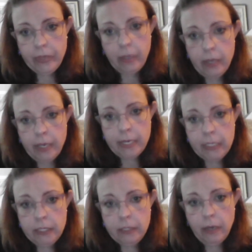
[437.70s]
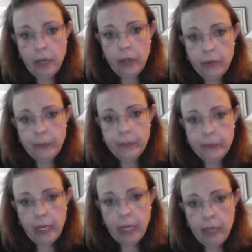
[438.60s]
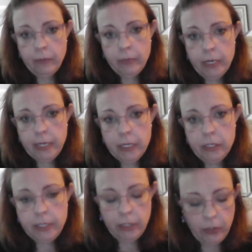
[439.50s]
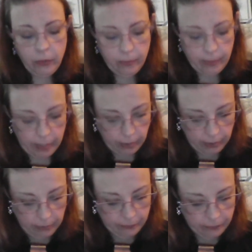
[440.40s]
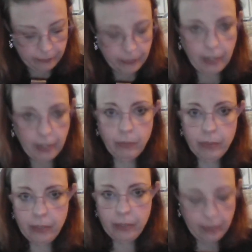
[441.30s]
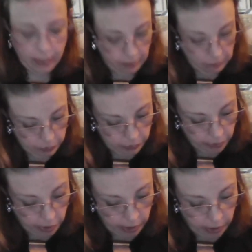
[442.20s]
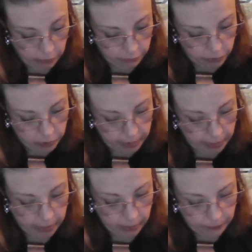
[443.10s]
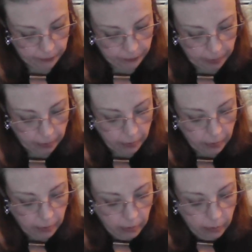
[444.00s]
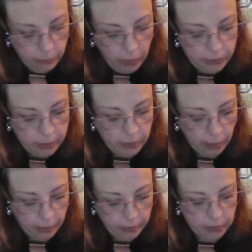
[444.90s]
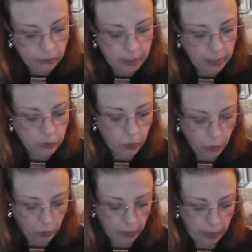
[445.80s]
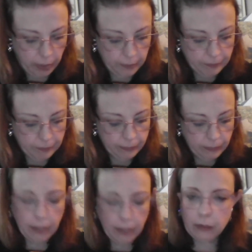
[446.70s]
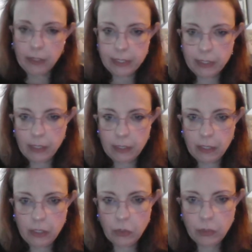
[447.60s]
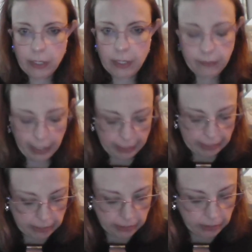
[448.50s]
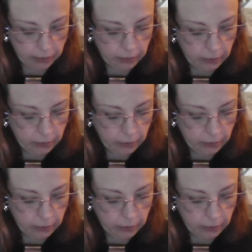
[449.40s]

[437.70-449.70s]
And I am going to continue reading. I believe I am starting in verse 8. Moses also said to Korah, "Now listen, you Levites.